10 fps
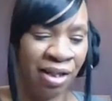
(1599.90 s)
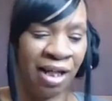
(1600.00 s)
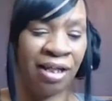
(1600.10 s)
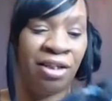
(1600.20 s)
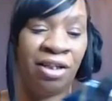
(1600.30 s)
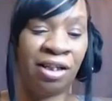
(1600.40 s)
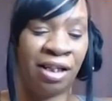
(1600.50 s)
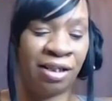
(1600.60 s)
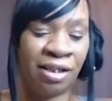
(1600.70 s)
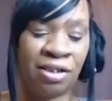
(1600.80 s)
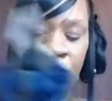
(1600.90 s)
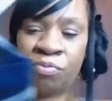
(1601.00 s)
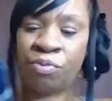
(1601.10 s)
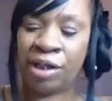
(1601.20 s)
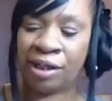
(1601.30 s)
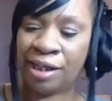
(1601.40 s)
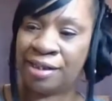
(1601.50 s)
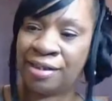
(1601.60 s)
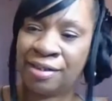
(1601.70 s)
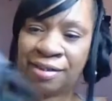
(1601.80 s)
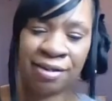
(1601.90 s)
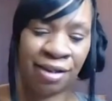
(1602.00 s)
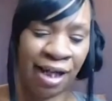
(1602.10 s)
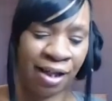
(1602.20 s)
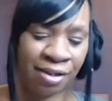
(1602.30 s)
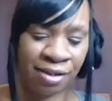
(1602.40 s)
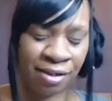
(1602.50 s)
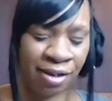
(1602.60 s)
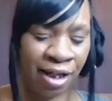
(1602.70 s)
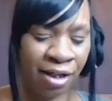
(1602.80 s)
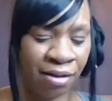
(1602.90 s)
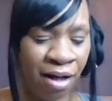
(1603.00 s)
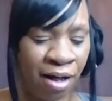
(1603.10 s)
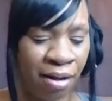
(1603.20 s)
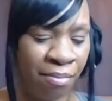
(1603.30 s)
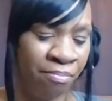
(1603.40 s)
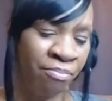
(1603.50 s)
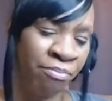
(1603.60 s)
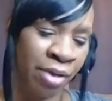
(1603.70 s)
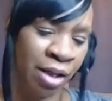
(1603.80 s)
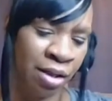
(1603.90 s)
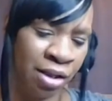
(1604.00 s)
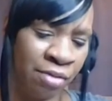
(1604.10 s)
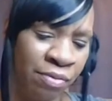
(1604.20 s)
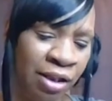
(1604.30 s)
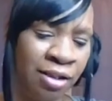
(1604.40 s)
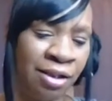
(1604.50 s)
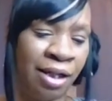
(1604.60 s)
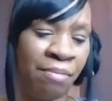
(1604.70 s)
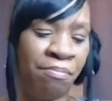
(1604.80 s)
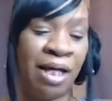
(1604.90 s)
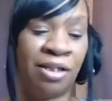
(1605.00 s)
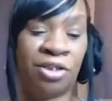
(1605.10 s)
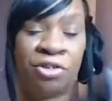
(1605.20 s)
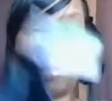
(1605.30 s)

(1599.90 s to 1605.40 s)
And look at this really slick, slick, um, this really slick men's